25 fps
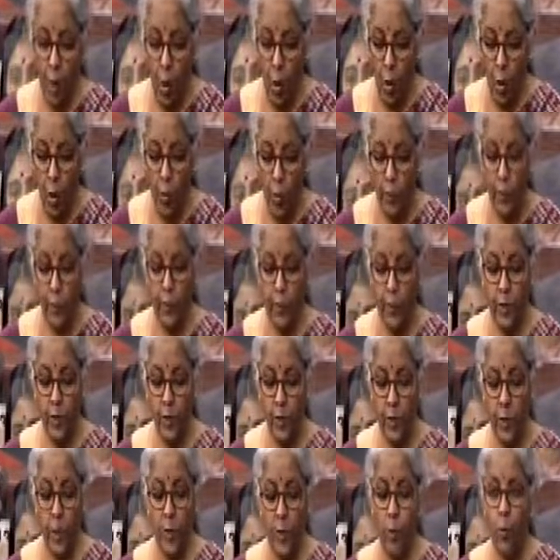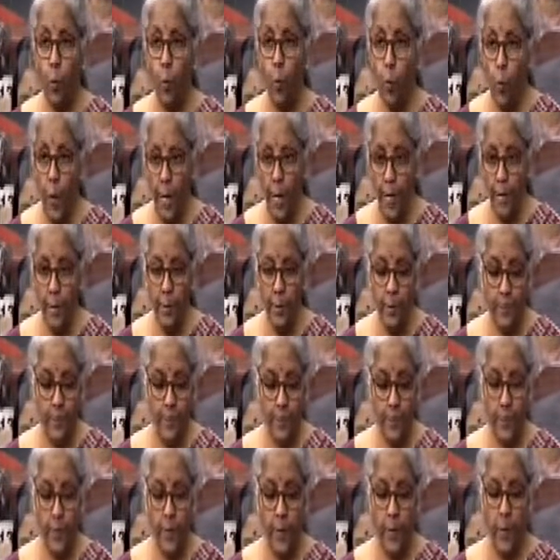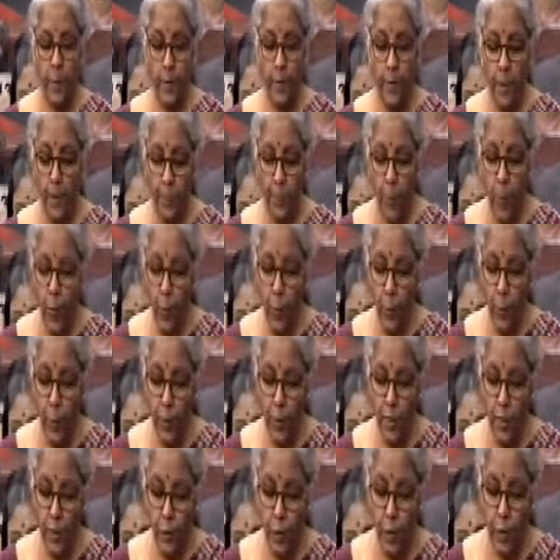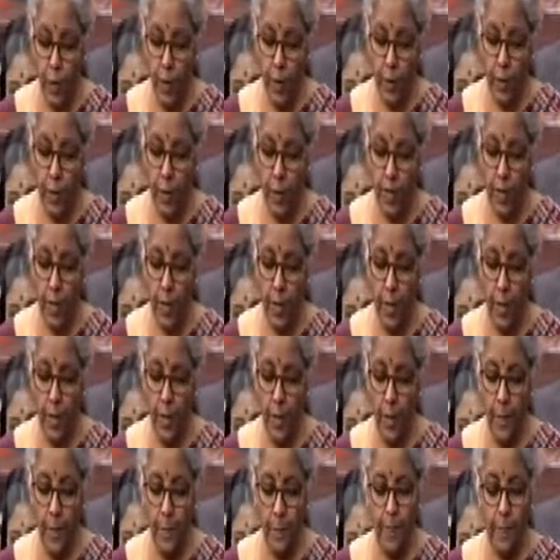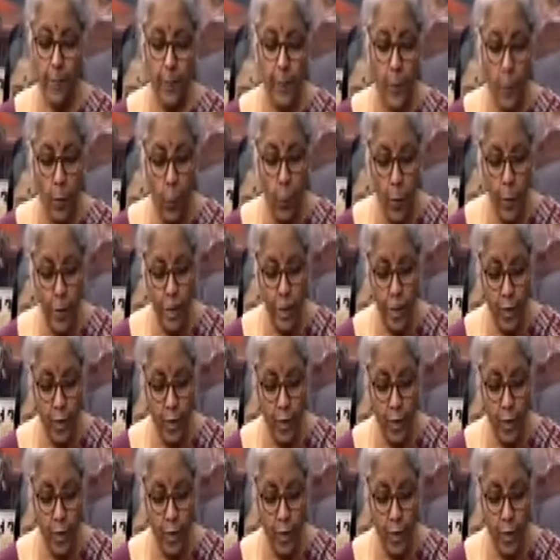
of 1. A blueprint for the Amritkal, which